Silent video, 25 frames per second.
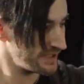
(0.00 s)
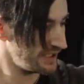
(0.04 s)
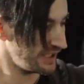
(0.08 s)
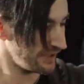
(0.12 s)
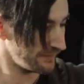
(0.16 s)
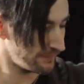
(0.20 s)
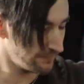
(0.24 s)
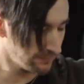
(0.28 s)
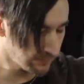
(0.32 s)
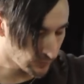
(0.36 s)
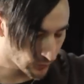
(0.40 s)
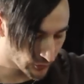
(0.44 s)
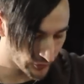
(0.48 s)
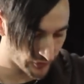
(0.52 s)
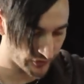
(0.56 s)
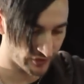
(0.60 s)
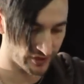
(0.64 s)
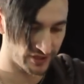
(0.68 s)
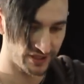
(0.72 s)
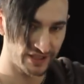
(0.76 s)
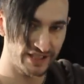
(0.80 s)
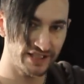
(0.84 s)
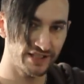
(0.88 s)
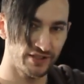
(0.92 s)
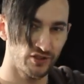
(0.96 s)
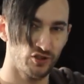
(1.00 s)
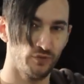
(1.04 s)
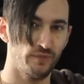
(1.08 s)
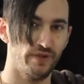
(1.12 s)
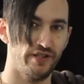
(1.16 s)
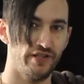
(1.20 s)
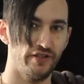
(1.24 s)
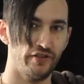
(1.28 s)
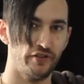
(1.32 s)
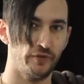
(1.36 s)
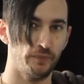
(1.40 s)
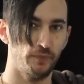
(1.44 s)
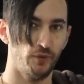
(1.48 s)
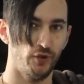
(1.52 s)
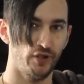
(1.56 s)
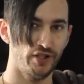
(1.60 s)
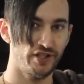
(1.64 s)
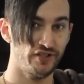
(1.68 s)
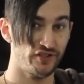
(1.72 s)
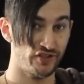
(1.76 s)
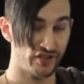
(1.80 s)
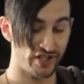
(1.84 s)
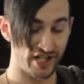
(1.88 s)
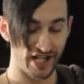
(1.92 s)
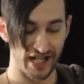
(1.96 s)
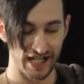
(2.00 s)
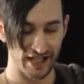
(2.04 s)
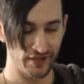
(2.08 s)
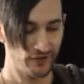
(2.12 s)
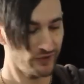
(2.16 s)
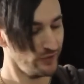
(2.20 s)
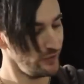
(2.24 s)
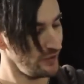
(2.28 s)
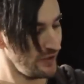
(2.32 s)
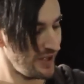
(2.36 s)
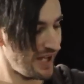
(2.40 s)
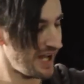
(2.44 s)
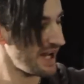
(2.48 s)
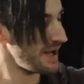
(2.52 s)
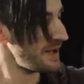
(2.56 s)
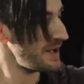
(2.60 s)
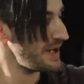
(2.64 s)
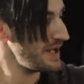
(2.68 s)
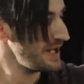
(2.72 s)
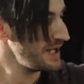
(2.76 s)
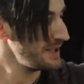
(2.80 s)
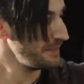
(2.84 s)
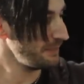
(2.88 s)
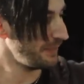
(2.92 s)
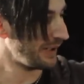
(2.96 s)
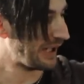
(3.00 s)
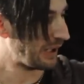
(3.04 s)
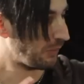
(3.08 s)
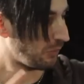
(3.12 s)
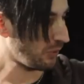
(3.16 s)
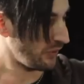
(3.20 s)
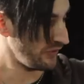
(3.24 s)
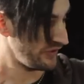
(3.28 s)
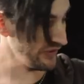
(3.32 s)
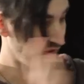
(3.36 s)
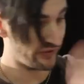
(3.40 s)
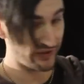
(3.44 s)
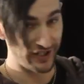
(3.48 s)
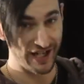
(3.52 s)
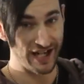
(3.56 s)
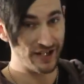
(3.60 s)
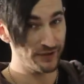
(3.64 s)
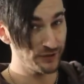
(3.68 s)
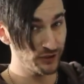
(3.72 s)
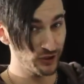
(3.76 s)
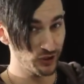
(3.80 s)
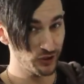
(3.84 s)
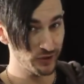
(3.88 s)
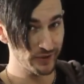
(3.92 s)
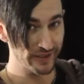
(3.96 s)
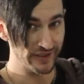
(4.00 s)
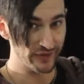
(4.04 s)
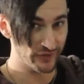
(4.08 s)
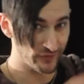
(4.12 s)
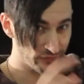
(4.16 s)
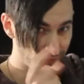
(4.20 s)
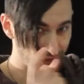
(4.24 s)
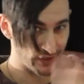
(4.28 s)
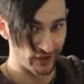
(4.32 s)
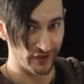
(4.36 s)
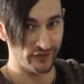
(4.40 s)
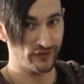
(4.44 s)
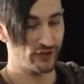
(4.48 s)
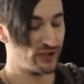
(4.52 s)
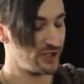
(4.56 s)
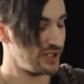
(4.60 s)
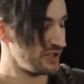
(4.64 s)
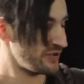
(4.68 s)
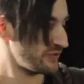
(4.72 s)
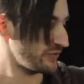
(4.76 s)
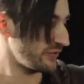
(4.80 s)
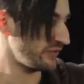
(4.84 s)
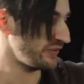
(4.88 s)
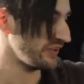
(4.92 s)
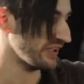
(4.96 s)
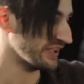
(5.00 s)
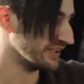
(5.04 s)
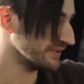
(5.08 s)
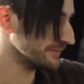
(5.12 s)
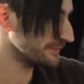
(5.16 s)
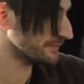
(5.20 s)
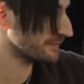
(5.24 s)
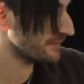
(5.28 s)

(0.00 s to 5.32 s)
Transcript: Unfortunately, a little bit disappointed you can't do that, but what this can do is very, very interesting.